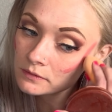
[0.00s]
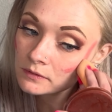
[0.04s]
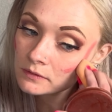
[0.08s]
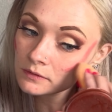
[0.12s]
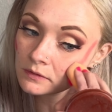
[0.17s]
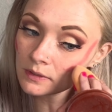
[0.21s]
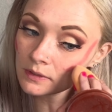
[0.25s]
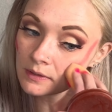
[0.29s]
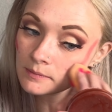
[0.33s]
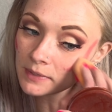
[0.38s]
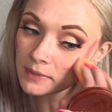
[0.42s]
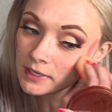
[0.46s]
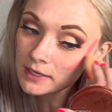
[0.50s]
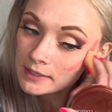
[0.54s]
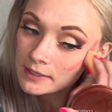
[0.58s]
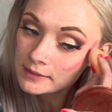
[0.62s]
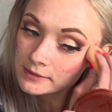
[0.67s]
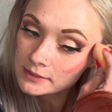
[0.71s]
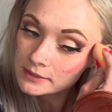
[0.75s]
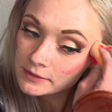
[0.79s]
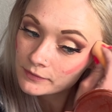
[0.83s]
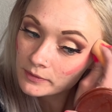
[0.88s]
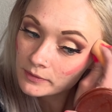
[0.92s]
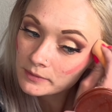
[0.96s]
And because
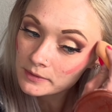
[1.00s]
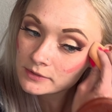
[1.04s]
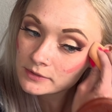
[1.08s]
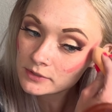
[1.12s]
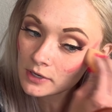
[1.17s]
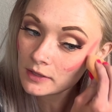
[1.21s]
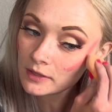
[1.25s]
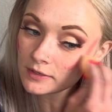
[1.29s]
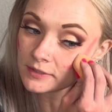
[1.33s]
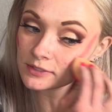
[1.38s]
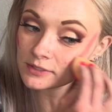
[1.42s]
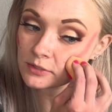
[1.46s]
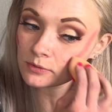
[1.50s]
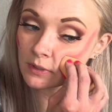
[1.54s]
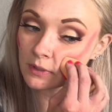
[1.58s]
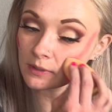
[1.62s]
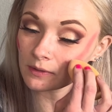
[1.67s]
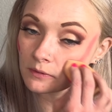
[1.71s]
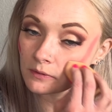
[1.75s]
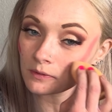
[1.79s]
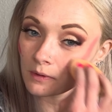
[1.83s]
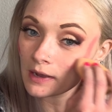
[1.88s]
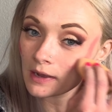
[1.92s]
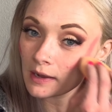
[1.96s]
it's from the dollar store, I
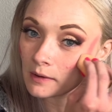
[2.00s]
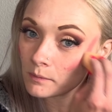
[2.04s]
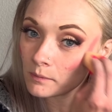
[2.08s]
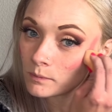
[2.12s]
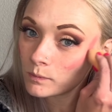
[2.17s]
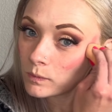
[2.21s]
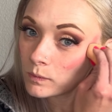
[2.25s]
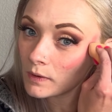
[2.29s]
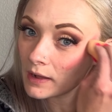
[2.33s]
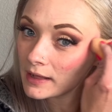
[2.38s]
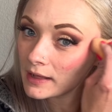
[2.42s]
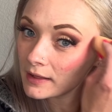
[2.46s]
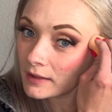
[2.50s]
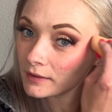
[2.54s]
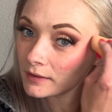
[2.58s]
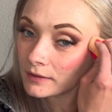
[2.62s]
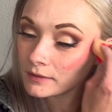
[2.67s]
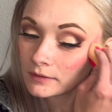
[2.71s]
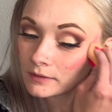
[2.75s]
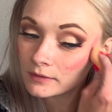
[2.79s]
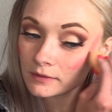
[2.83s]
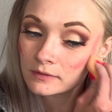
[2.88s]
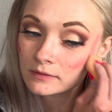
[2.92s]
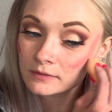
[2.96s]
don't know how
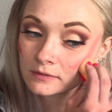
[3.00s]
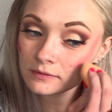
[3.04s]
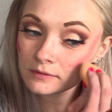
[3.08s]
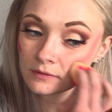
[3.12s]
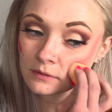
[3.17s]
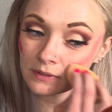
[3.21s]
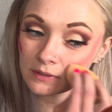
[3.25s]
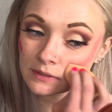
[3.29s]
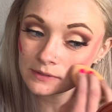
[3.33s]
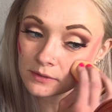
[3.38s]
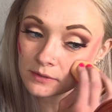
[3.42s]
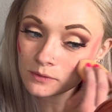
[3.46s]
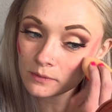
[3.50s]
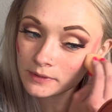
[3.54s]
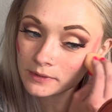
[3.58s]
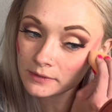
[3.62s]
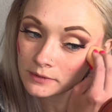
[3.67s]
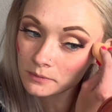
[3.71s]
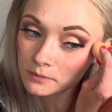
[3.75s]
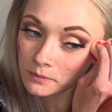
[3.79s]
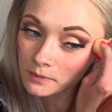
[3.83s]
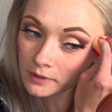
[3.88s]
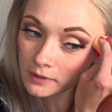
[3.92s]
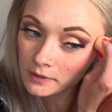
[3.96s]
well it's going
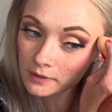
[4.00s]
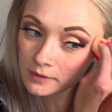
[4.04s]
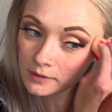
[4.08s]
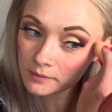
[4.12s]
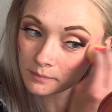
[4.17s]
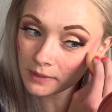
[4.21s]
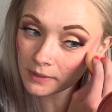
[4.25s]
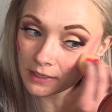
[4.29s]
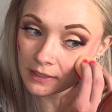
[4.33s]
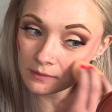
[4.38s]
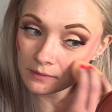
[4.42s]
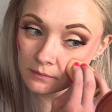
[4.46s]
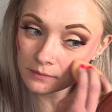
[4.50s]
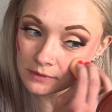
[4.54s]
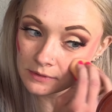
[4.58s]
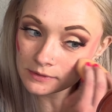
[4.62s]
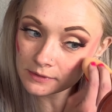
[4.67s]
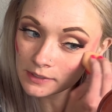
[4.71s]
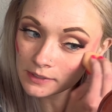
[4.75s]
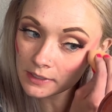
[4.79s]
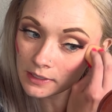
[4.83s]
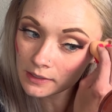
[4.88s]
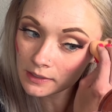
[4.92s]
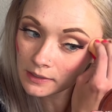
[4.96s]
to work, but we'll
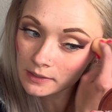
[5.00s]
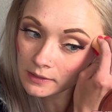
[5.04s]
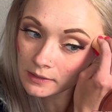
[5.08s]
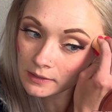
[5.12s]
see.